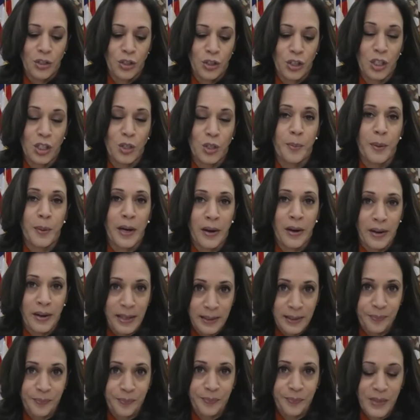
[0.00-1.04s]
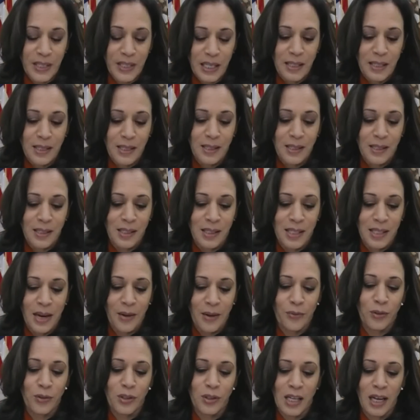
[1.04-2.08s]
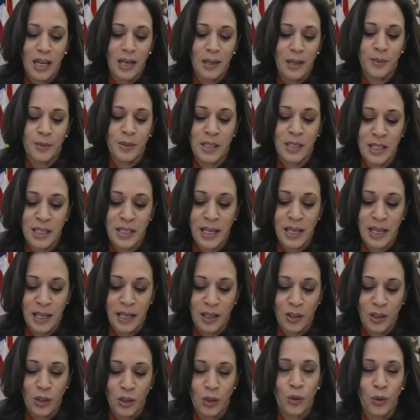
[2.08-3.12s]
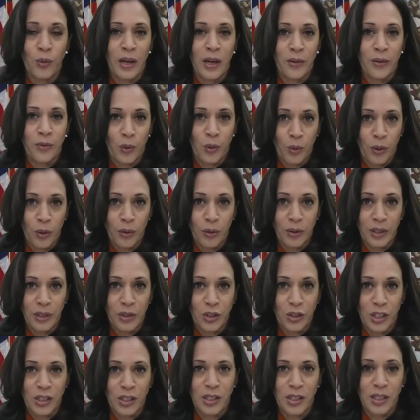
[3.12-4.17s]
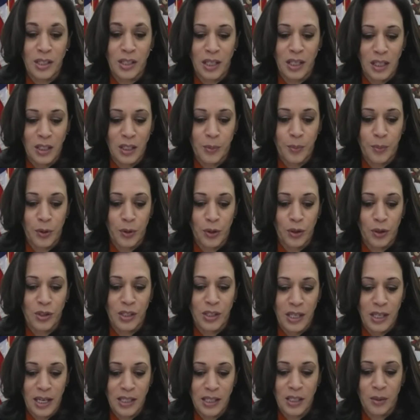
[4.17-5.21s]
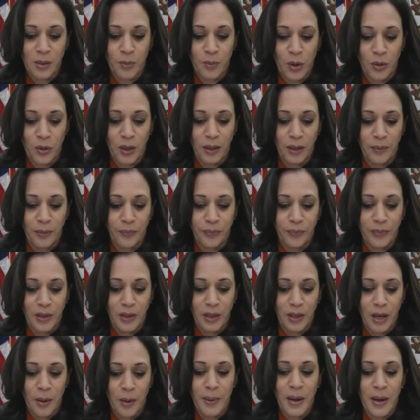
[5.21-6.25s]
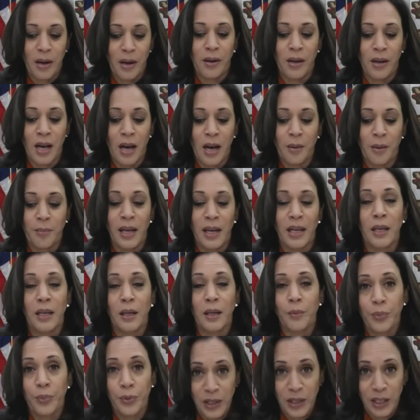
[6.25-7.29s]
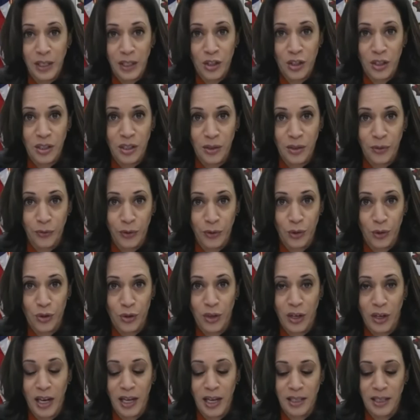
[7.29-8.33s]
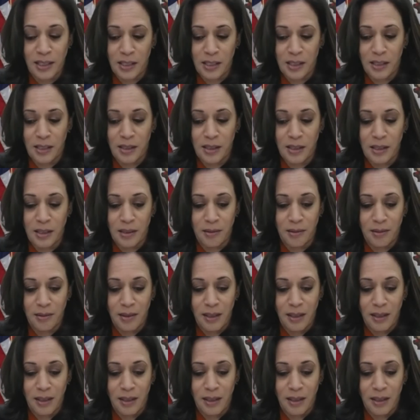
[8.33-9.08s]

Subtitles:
Judge Barrett, several times today, you have quoted Justice Ginsburg's testimony about not making predictions in future cases.